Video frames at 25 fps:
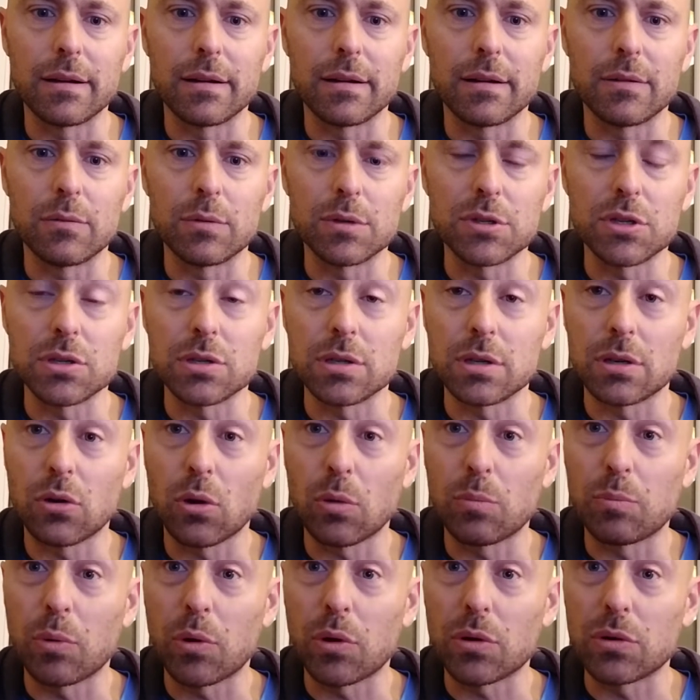which is a
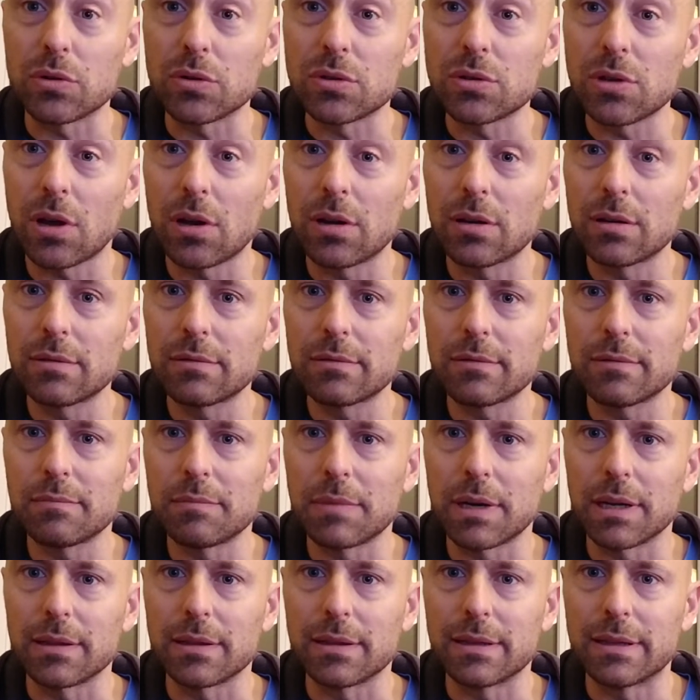Cole Porter song,
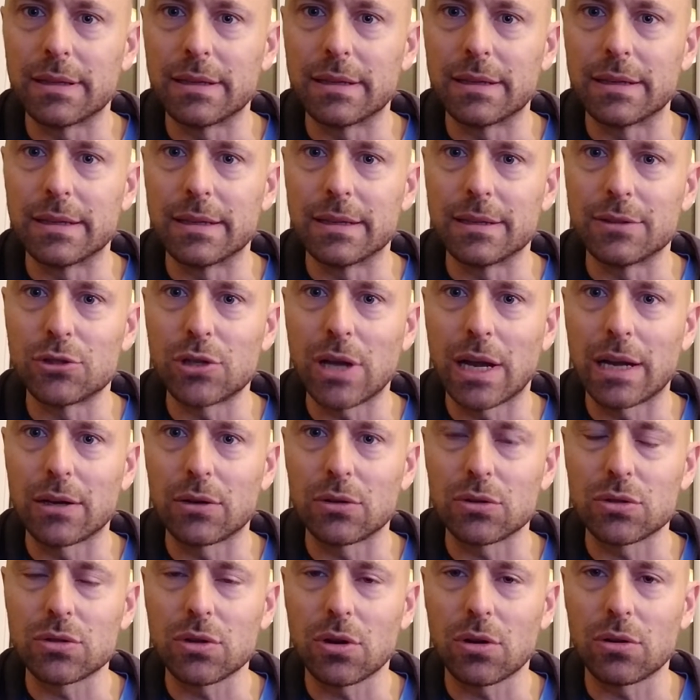but the
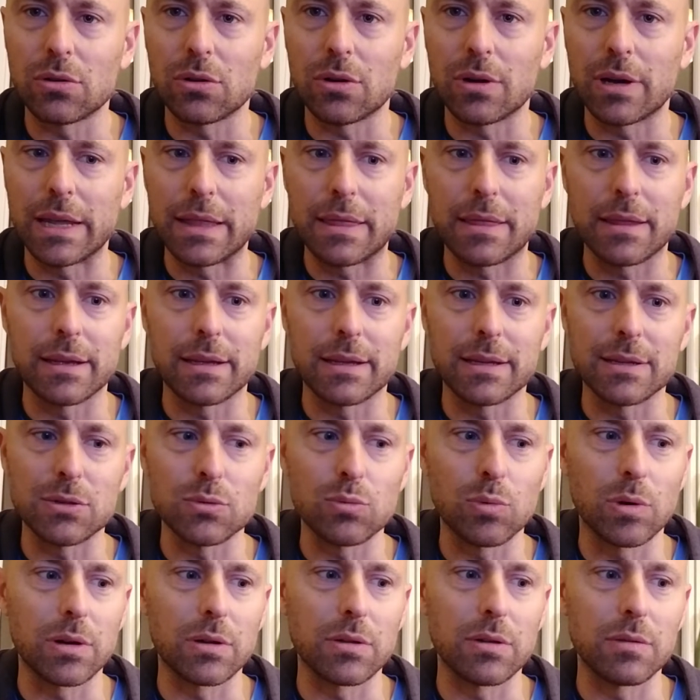Django solo I think is
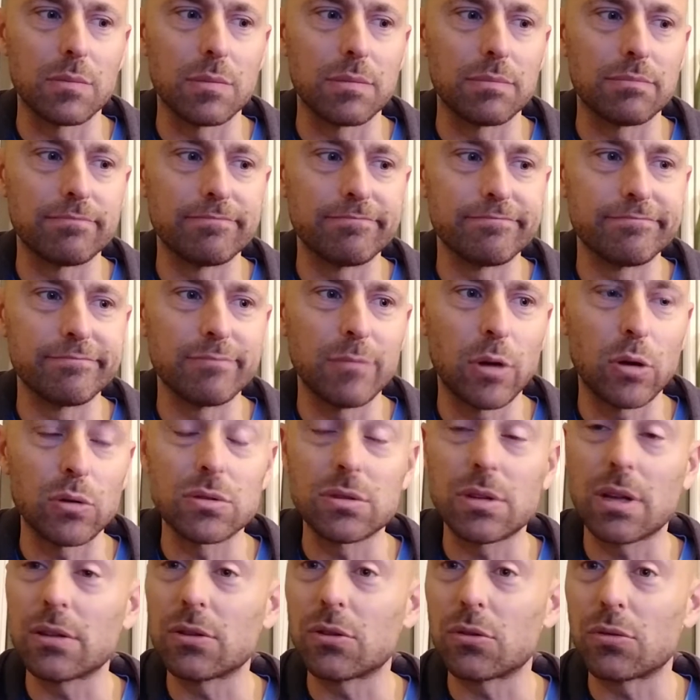one of the
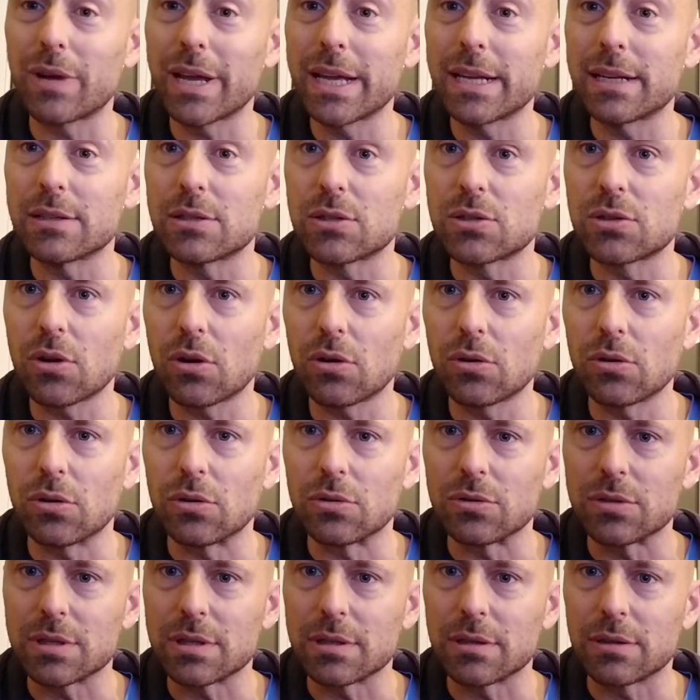most underrated
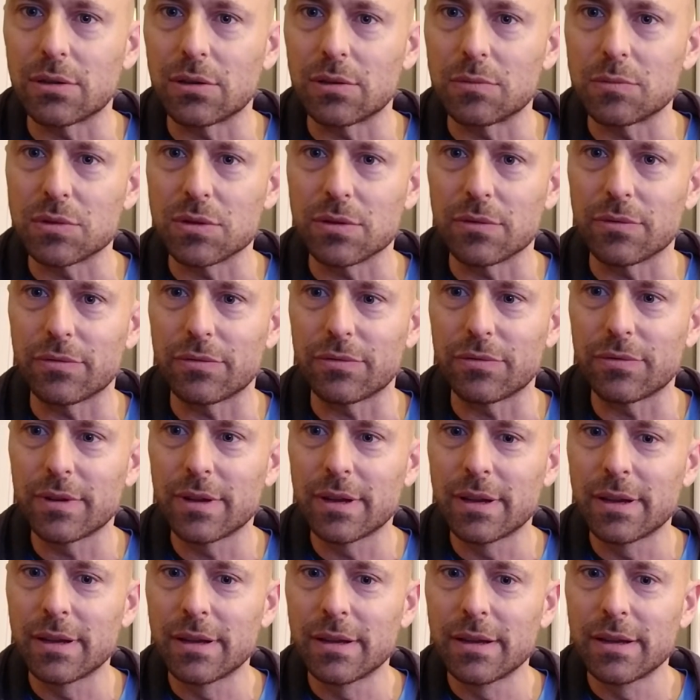solos in terms of
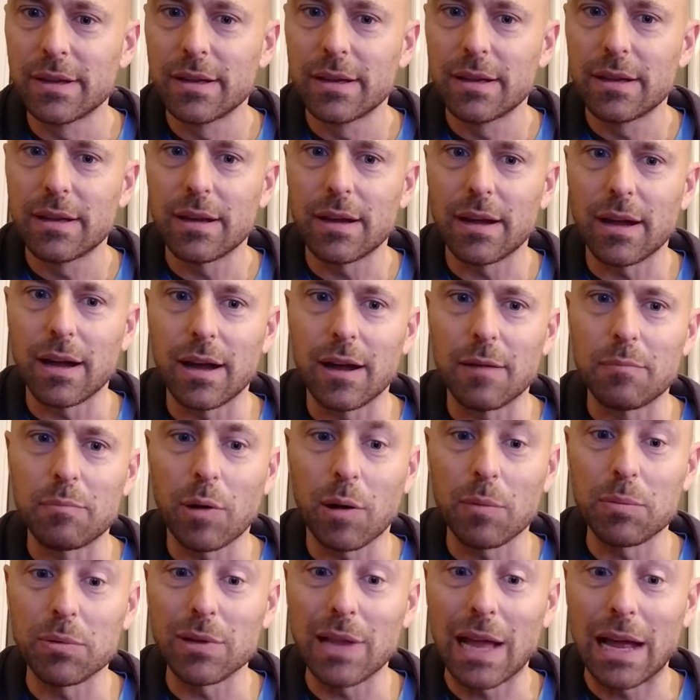
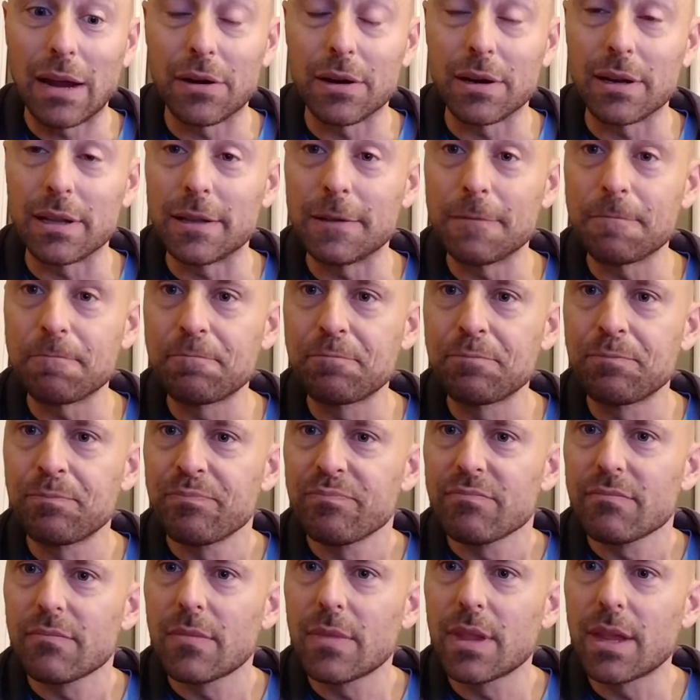popularity.
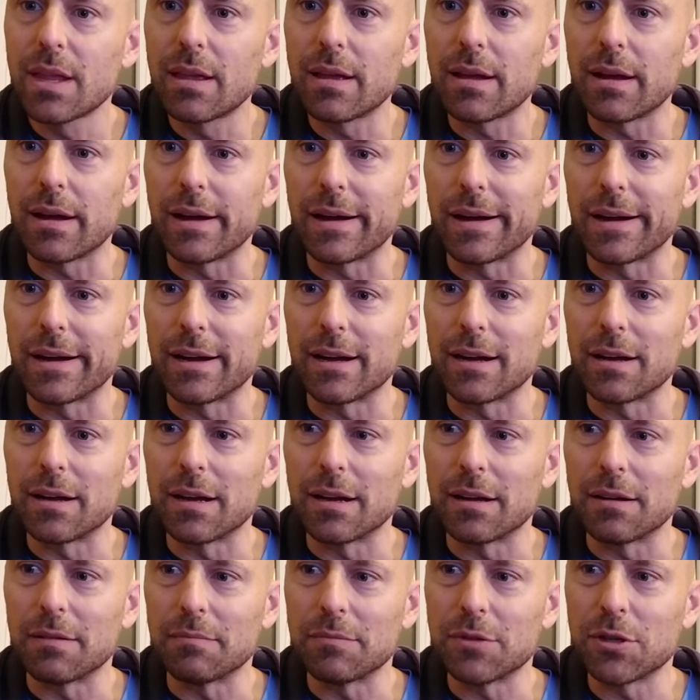
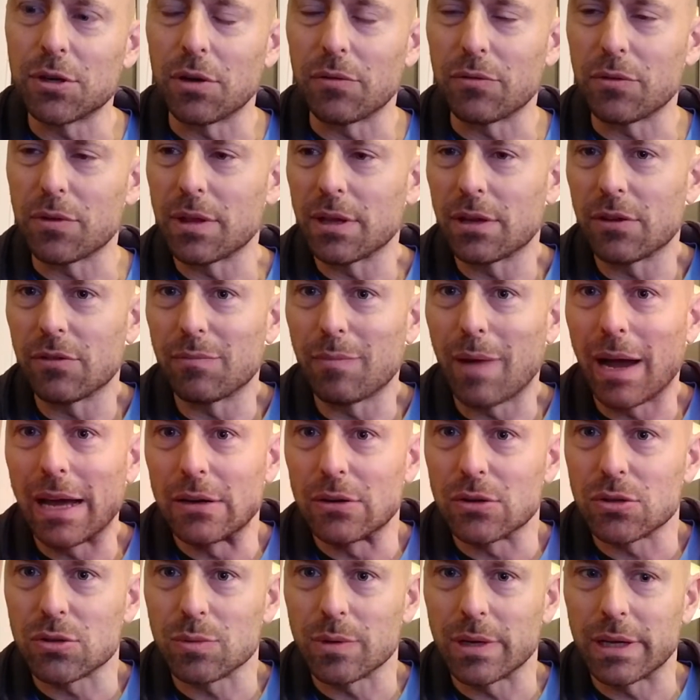If you think of
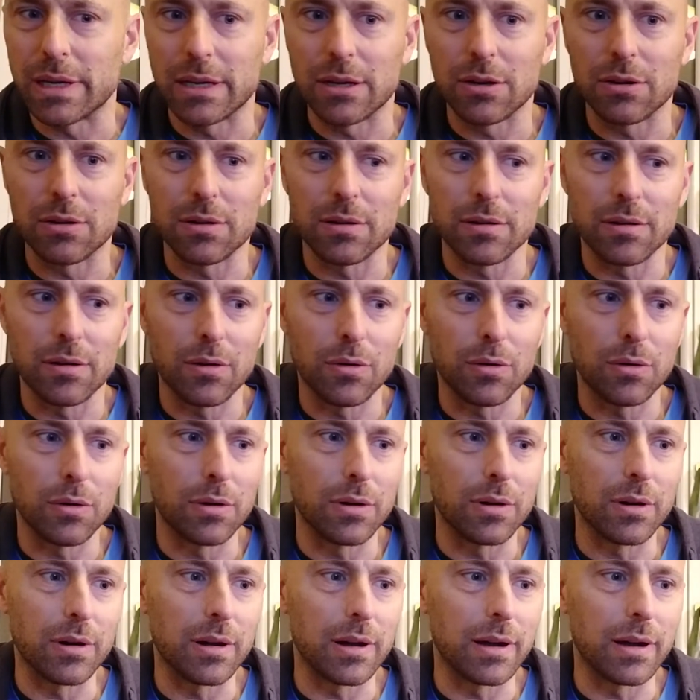Minor Swing or